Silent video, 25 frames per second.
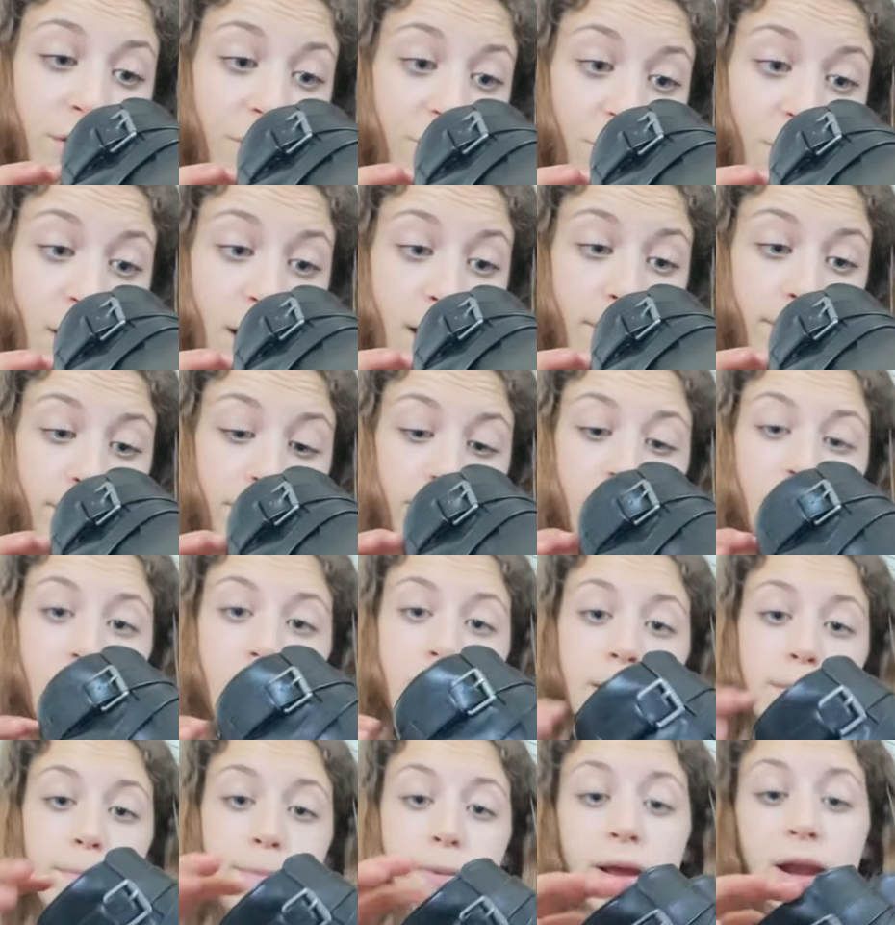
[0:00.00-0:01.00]
from,
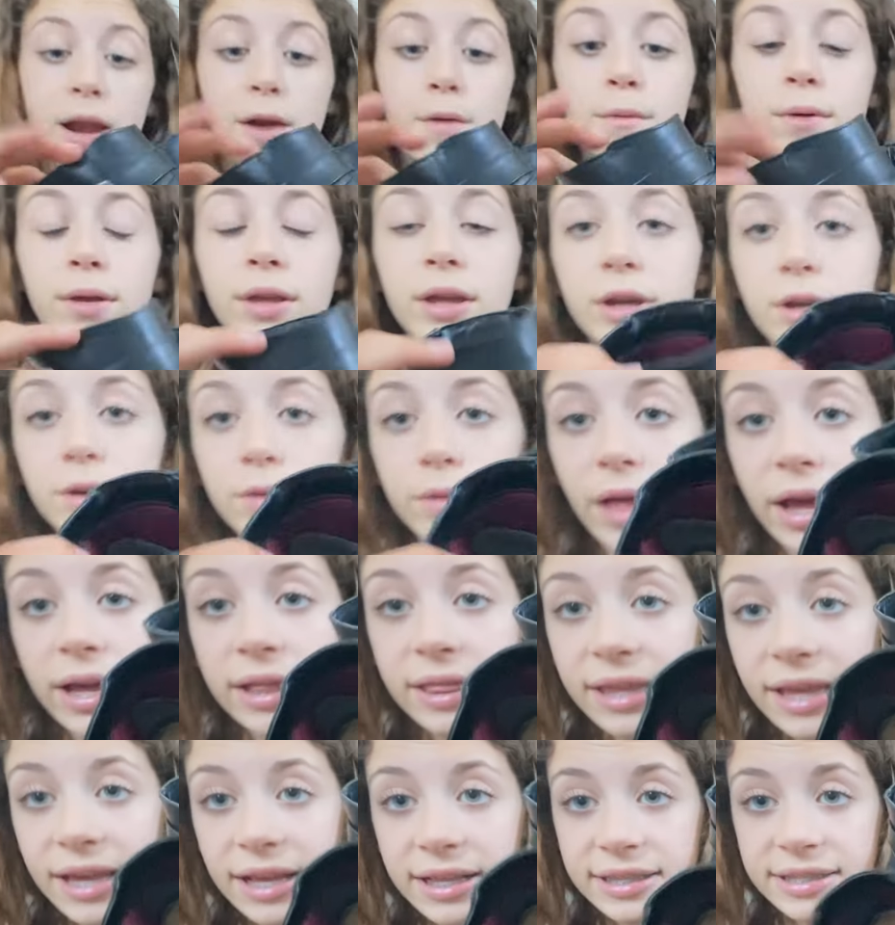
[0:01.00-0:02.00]
but I really do like
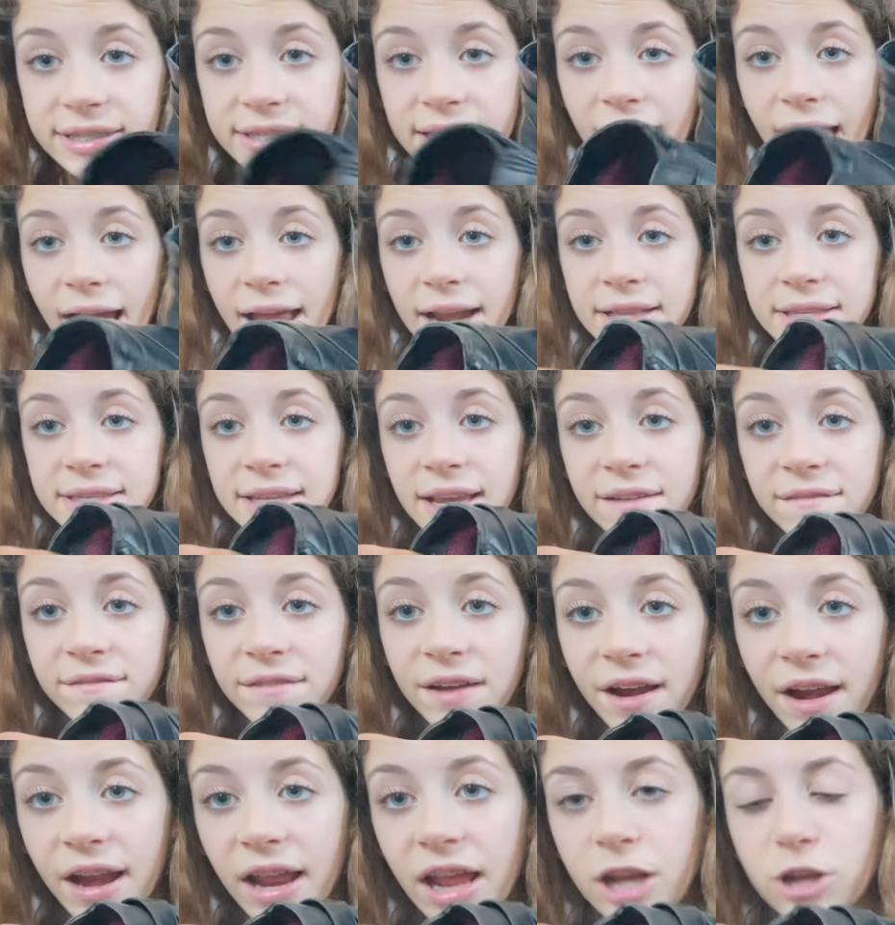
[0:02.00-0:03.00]
the inside. It's like
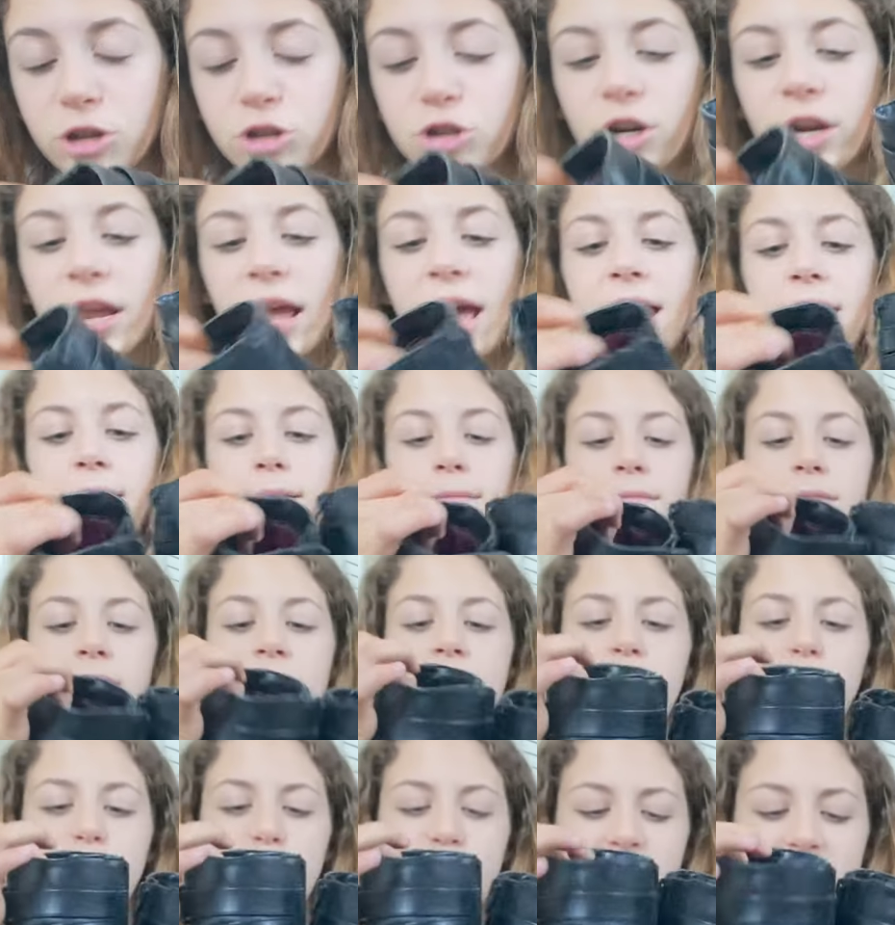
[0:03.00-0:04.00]
very intricate,
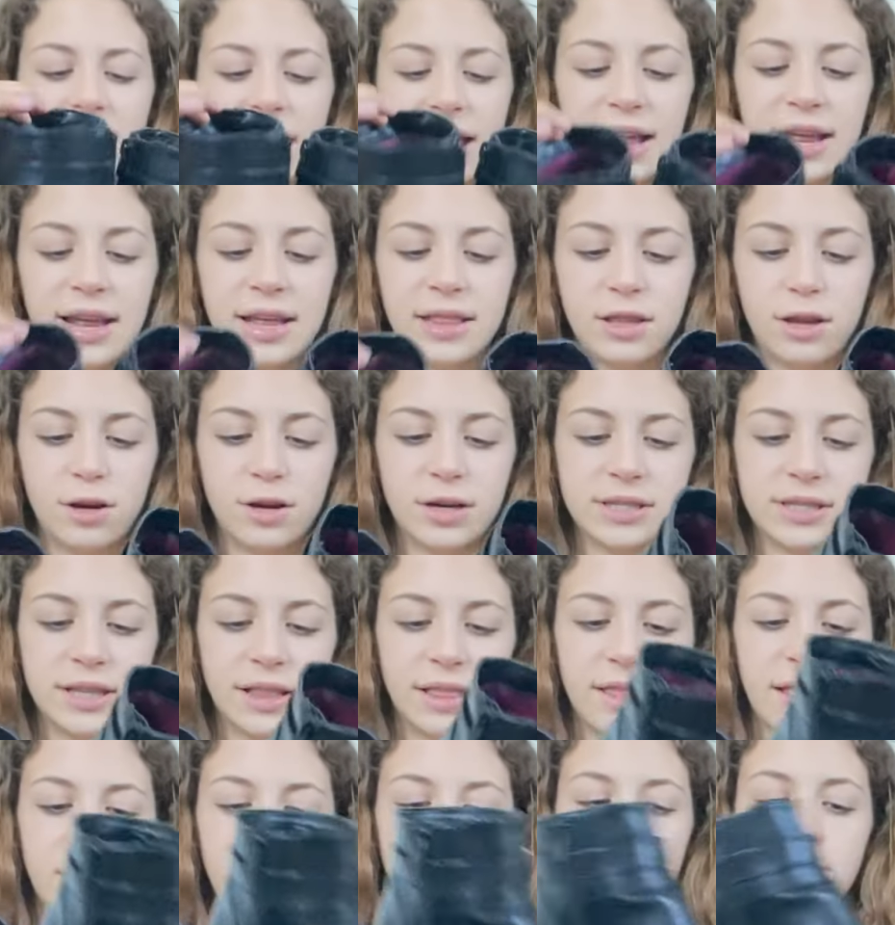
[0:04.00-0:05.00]
and they're just a
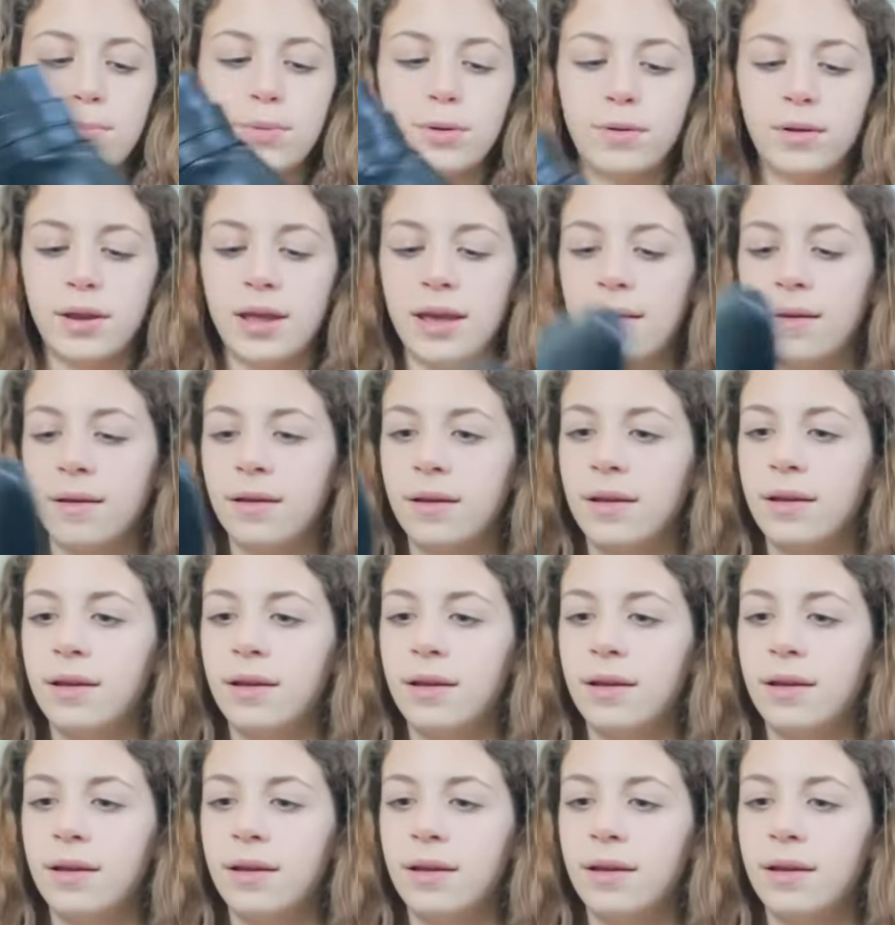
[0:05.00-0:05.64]
leather booty.